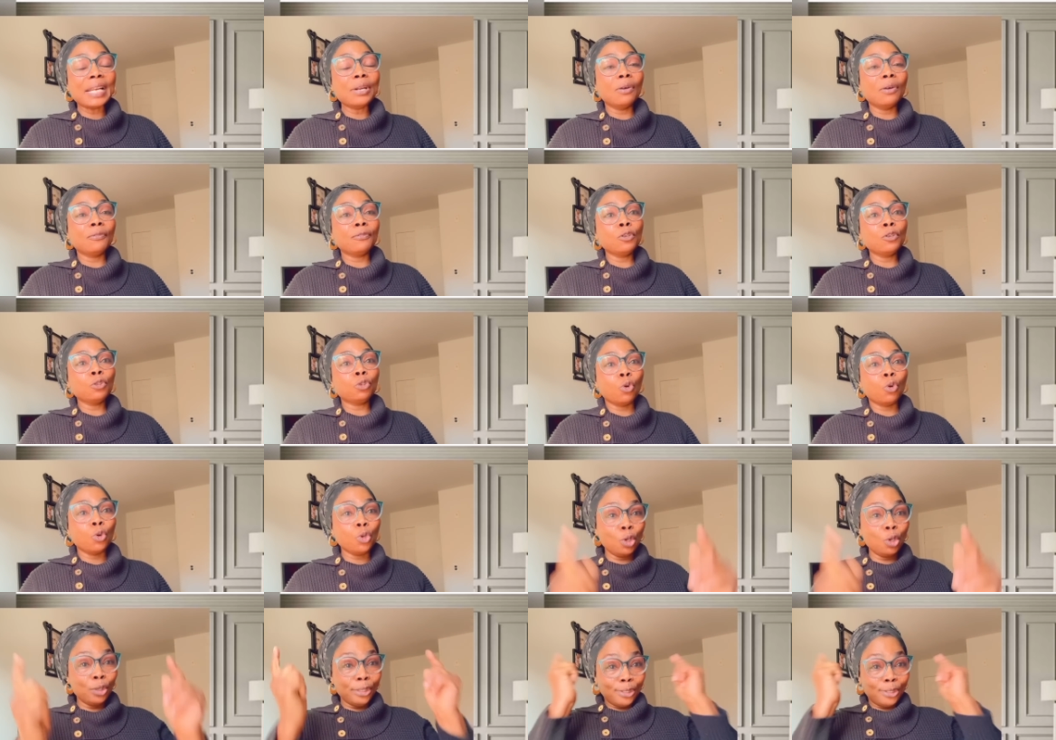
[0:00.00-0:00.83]
of you to
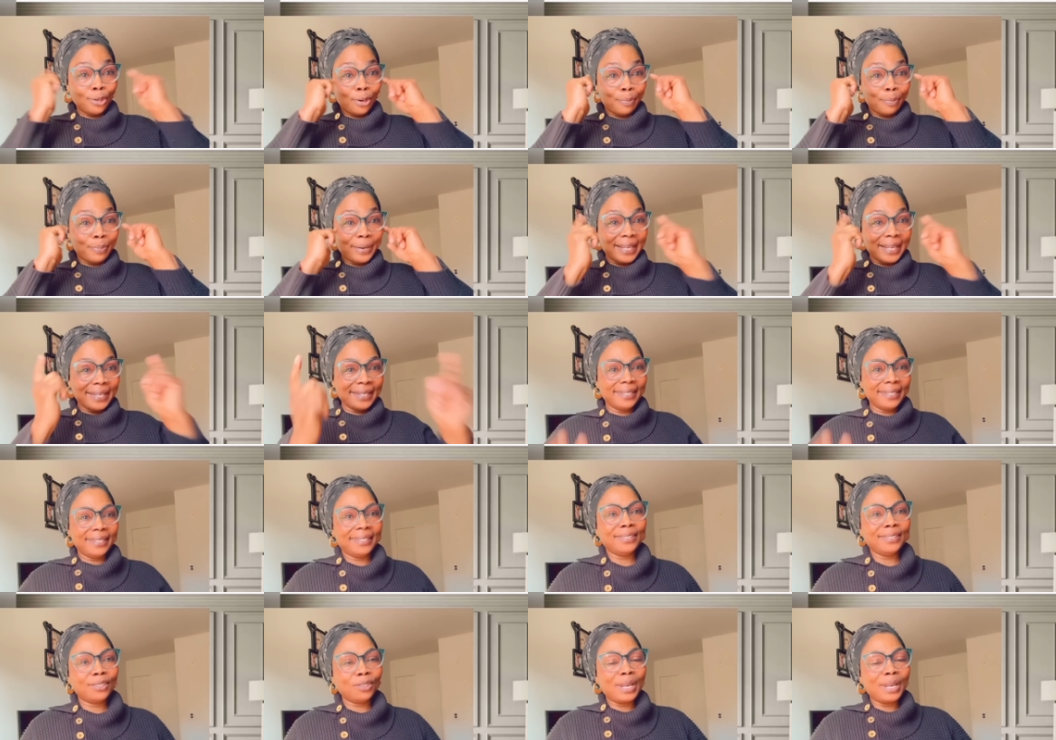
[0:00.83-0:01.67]
use your brain
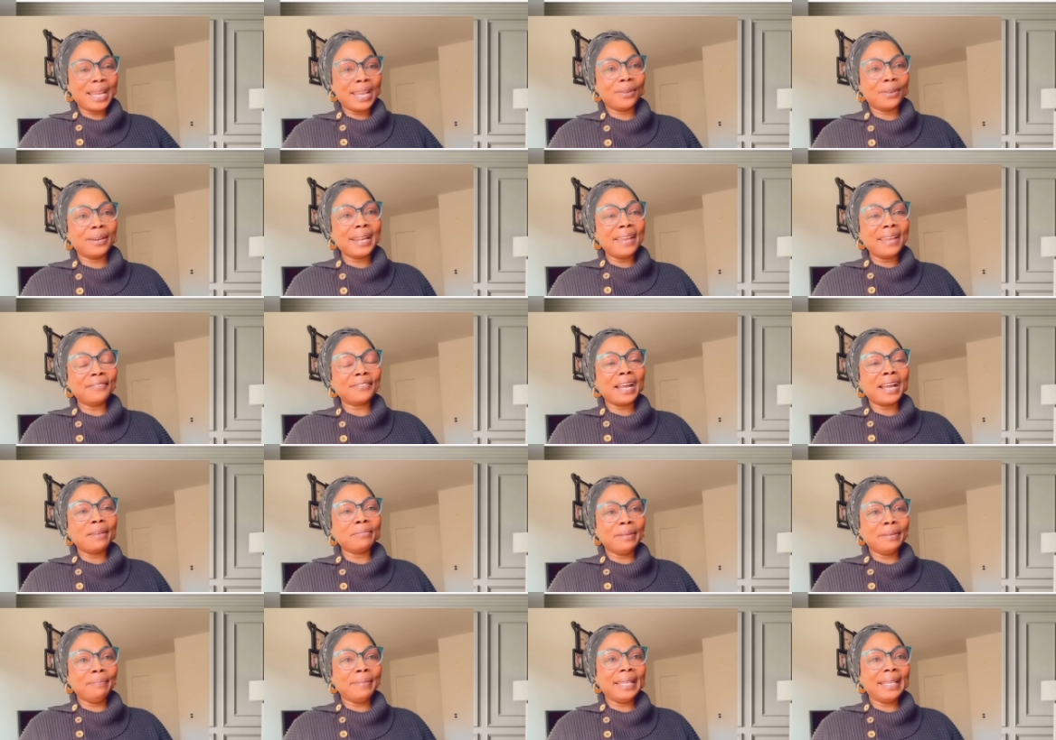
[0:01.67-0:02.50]
so that your life can
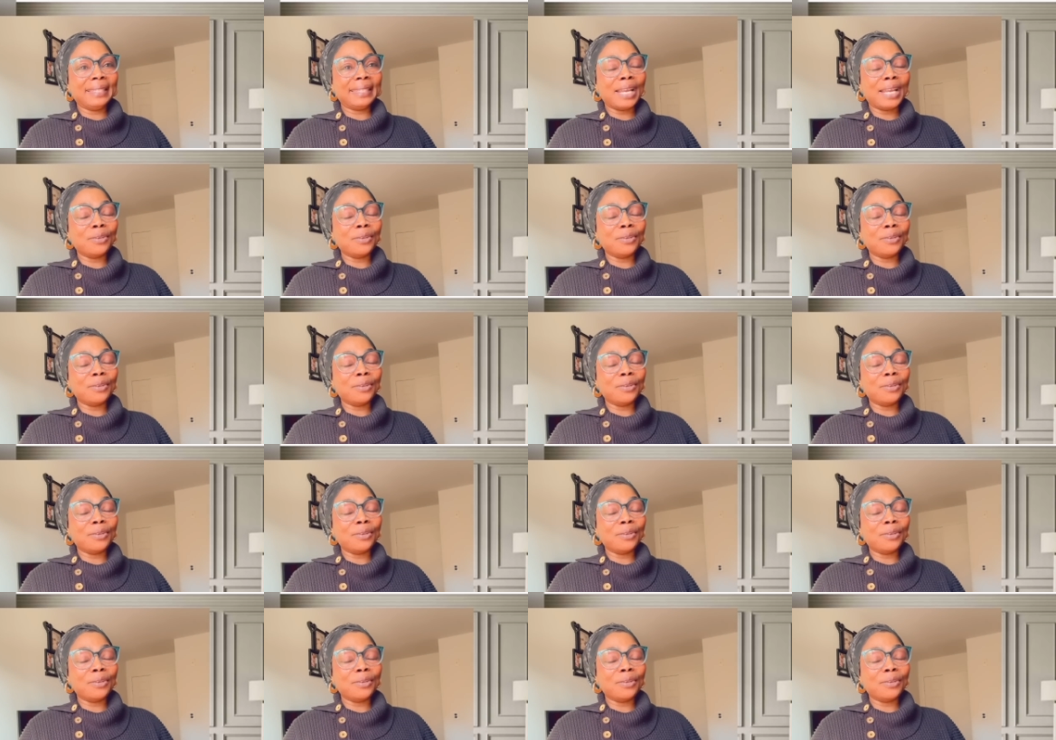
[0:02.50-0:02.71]
be better,